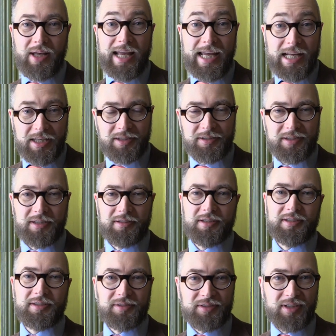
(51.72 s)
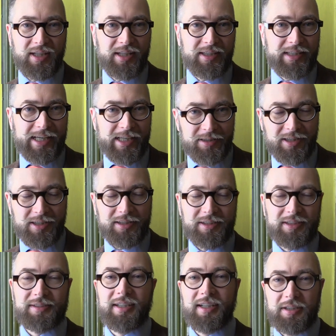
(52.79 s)
in interior design, in
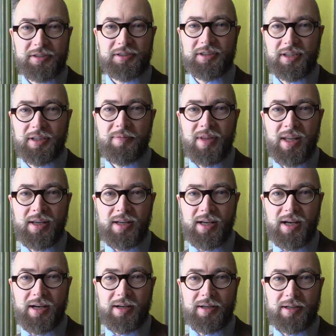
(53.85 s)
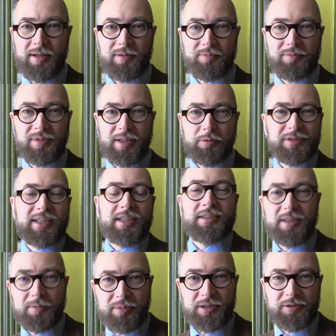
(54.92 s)
architecture. It was
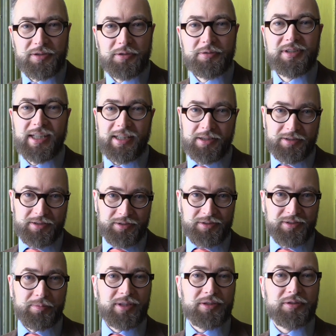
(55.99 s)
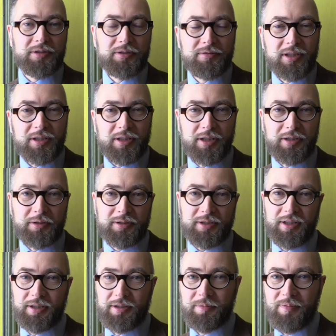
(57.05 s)
getting a bit too decadent, a bit too
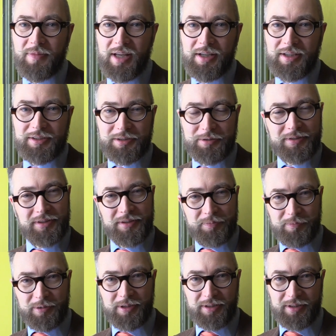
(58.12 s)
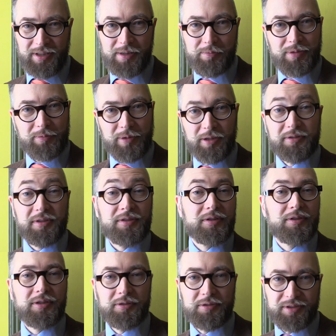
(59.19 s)
rococo. So in this book, he proposes a
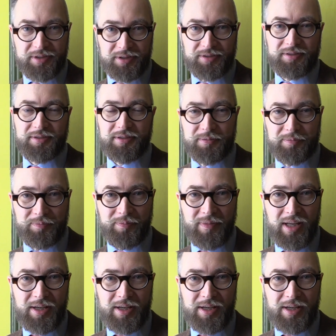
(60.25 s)
new system,